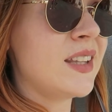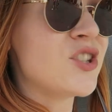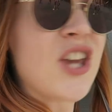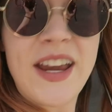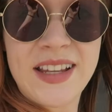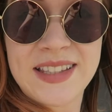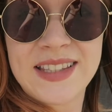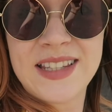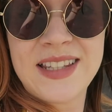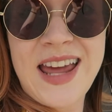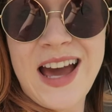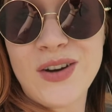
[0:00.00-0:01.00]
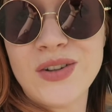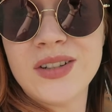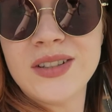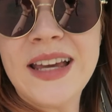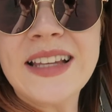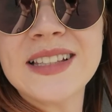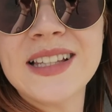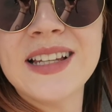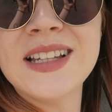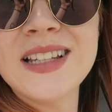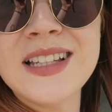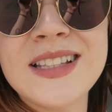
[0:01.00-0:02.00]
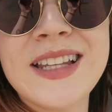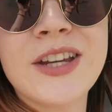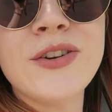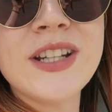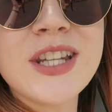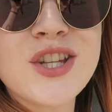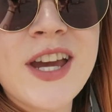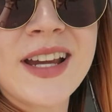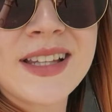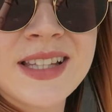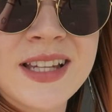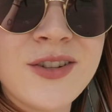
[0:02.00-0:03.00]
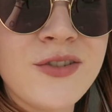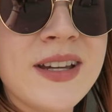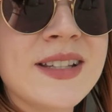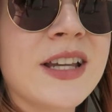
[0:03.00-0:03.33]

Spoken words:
checks now. Yes, security checks, doing